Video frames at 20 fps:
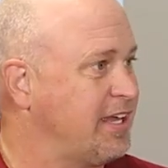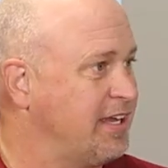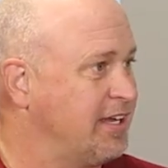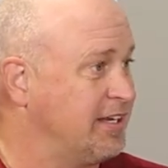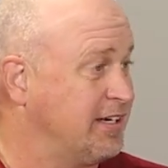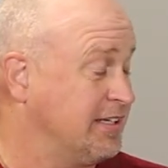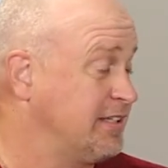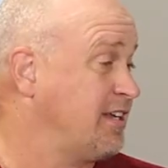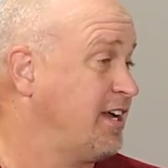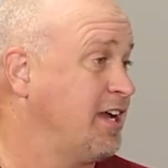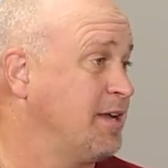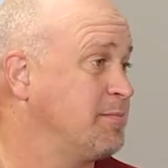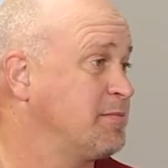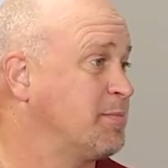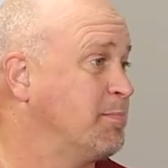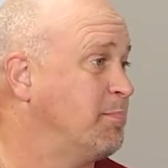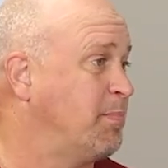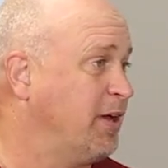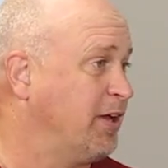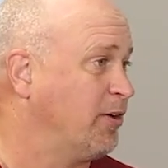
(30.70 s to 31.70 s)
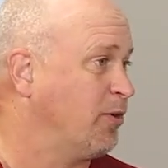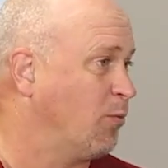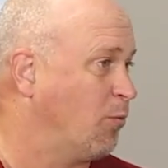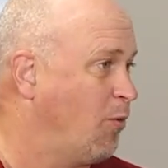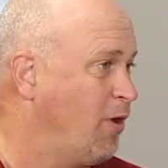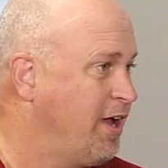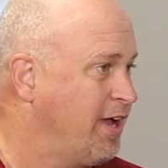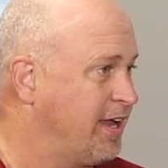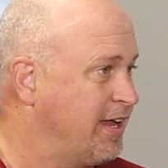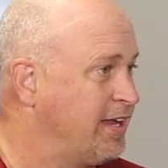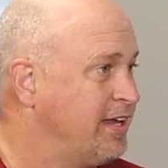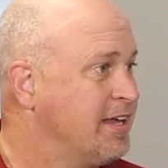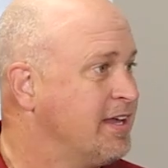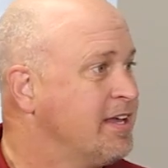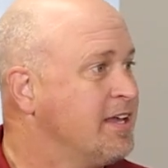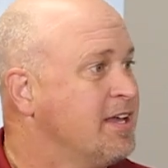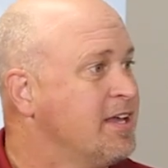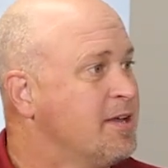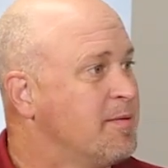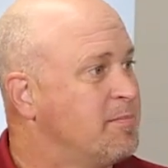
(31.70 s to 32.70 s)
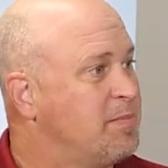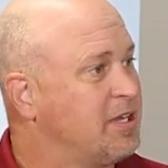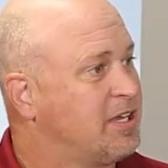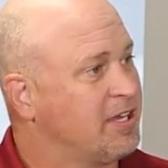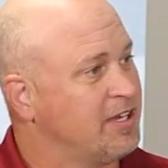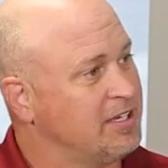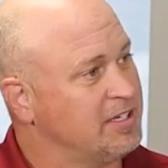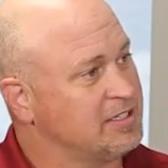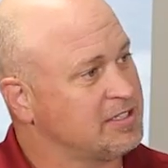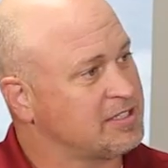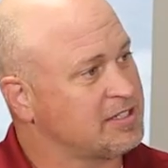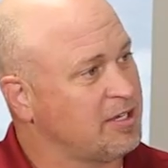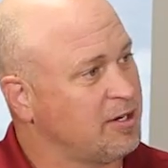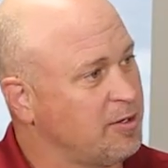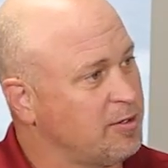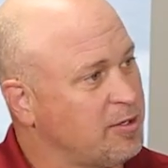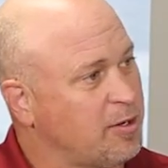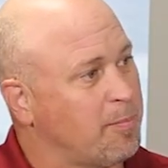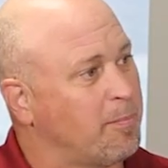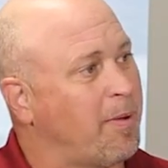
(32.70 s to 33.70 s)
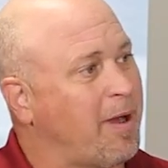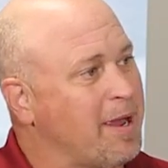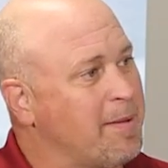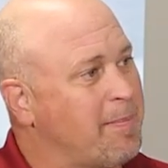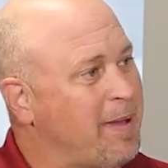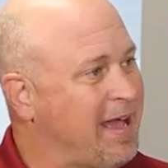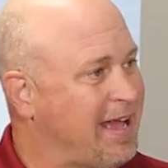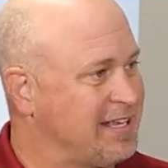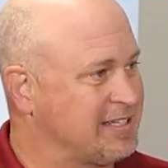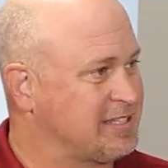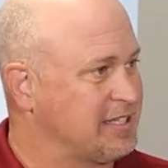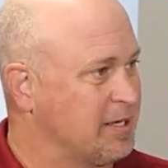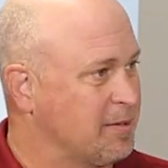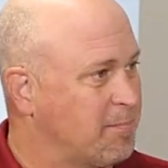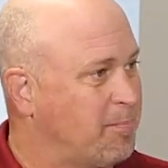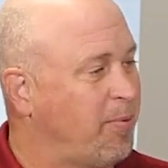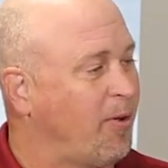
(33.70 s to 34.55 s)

and at times better way because they're bypassing